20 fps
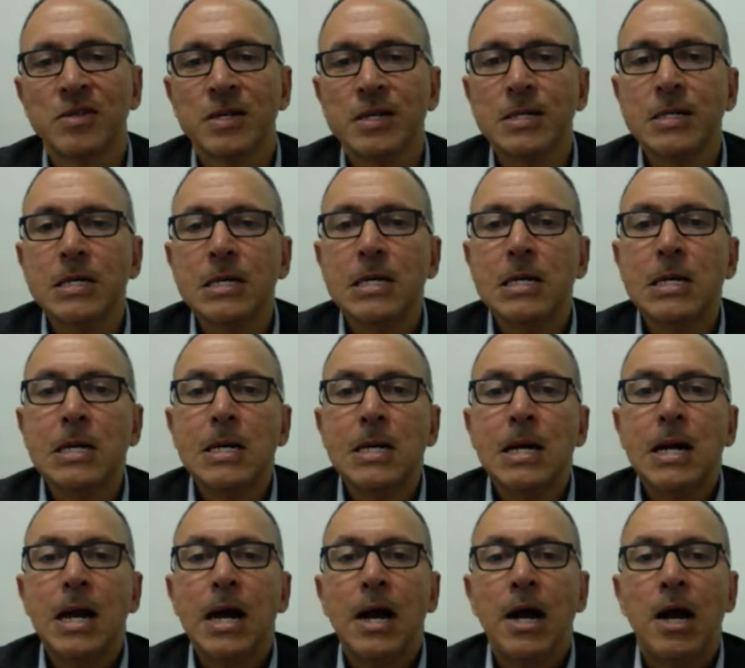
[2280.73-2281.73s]
saying,
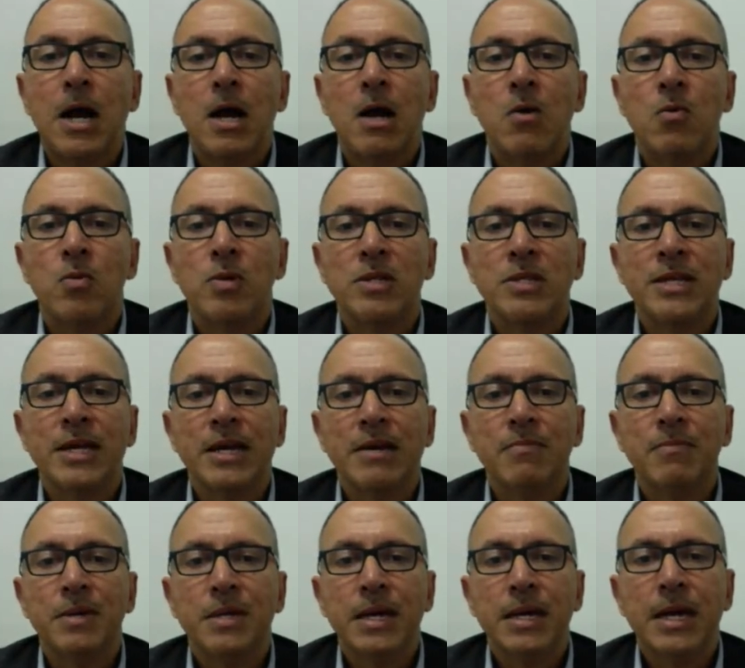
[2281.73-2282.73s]
will
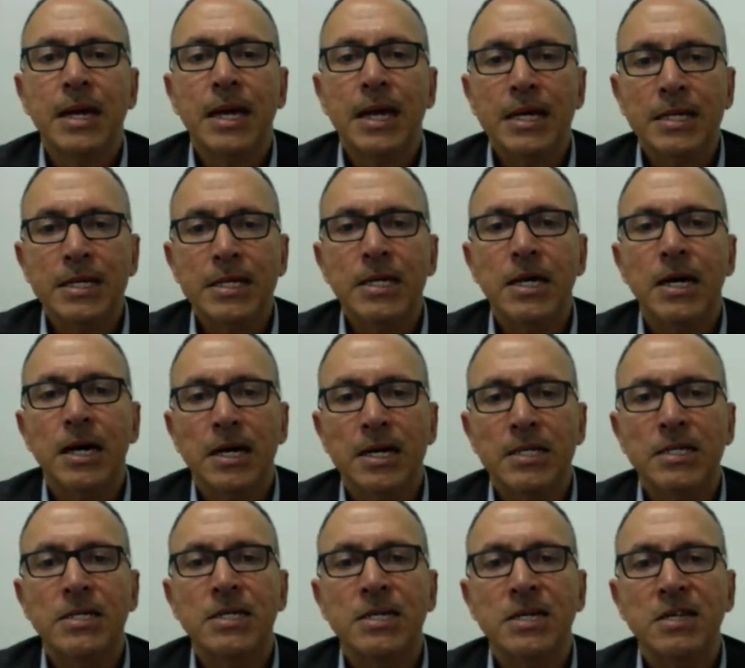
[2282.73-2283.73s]
there be any
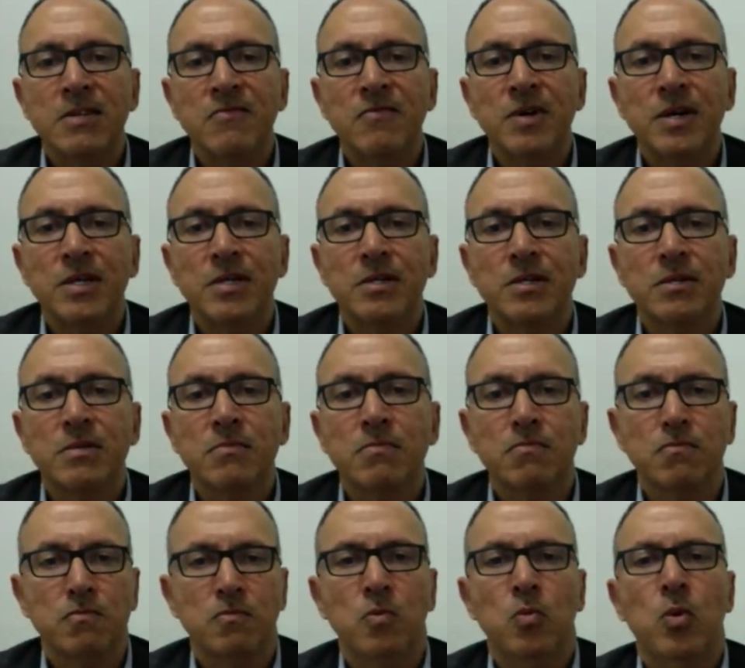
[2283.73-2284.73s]
IT invites
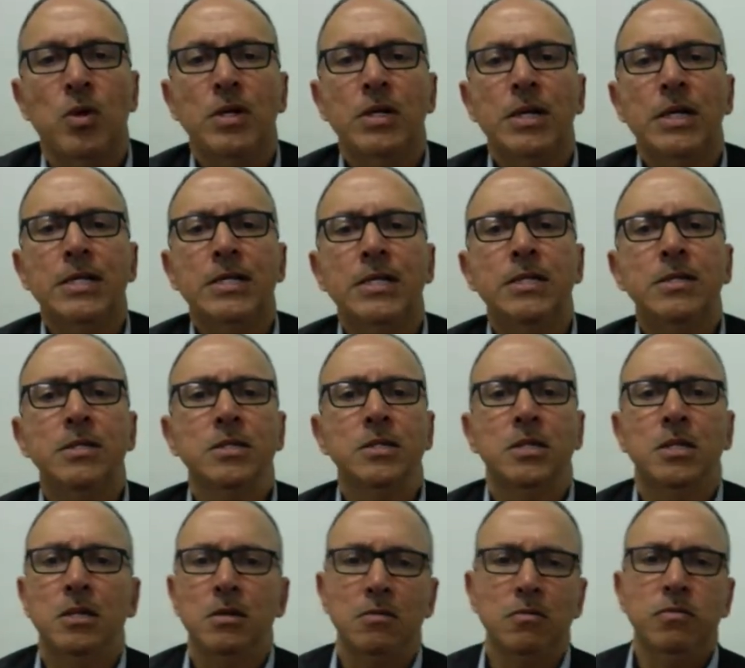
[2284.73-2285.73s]
190 this
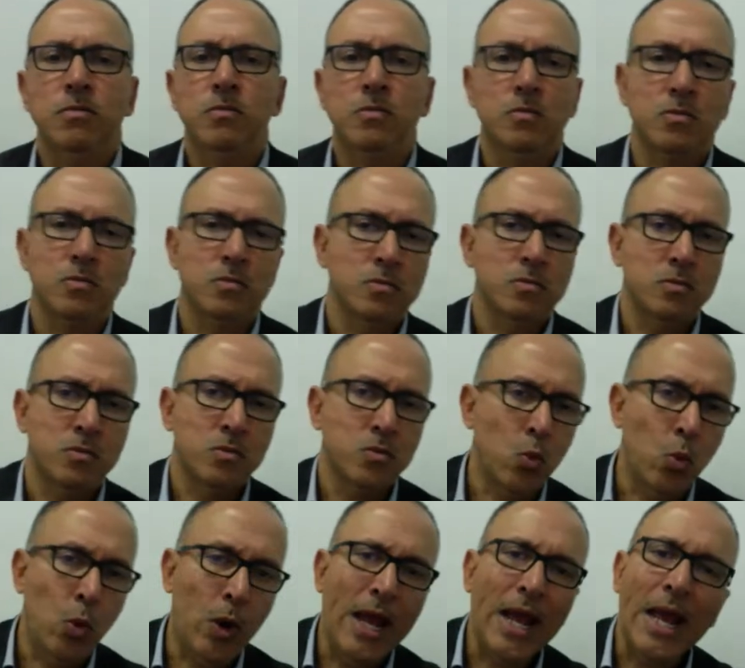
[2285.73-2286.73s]
year?
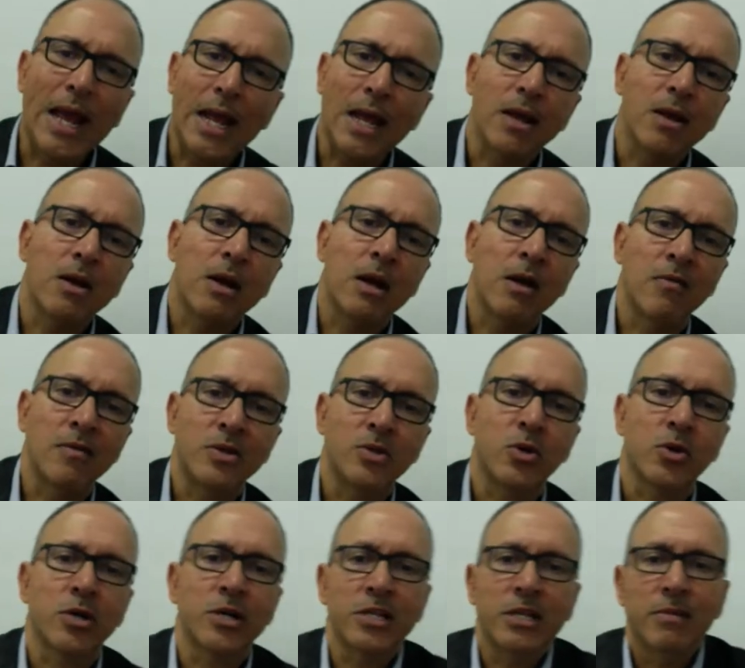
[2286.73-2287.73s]
Where are we
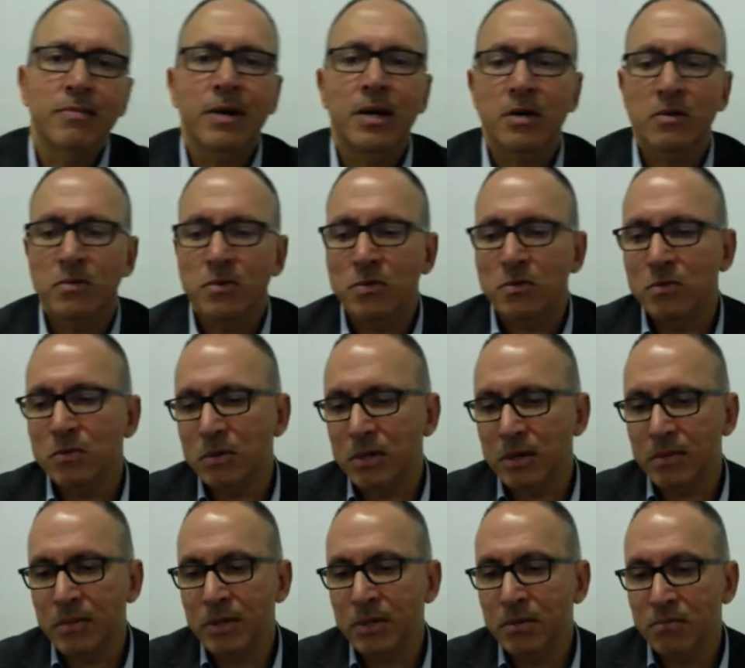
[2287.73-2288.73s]
talking about?
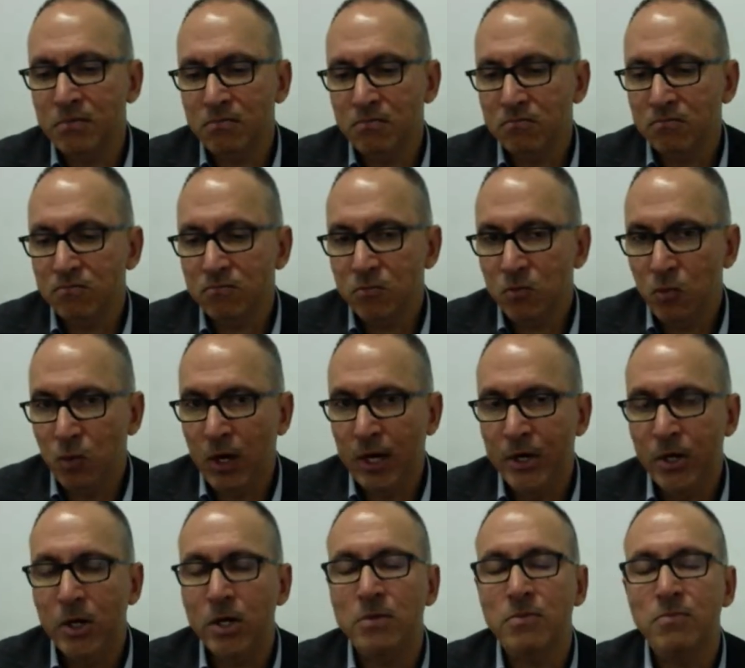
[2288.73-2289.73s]
I mean, why
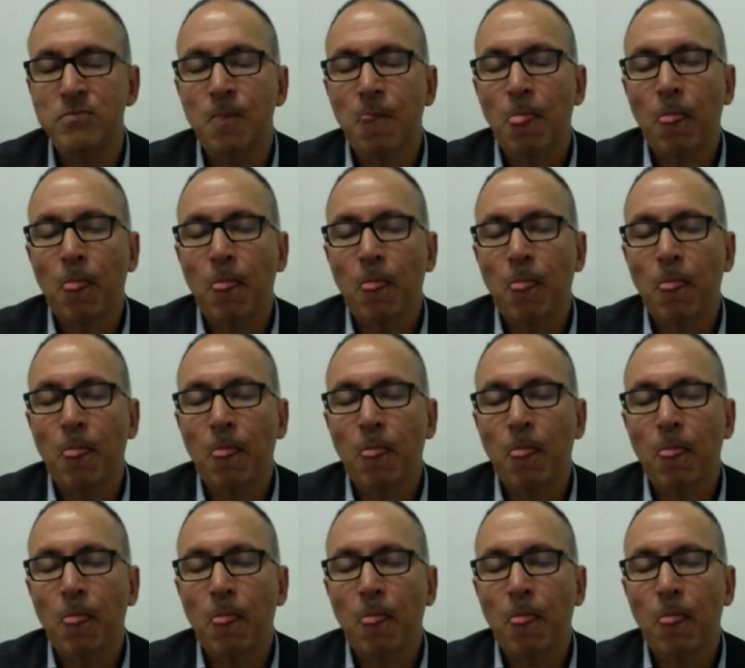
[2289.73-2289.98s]
not?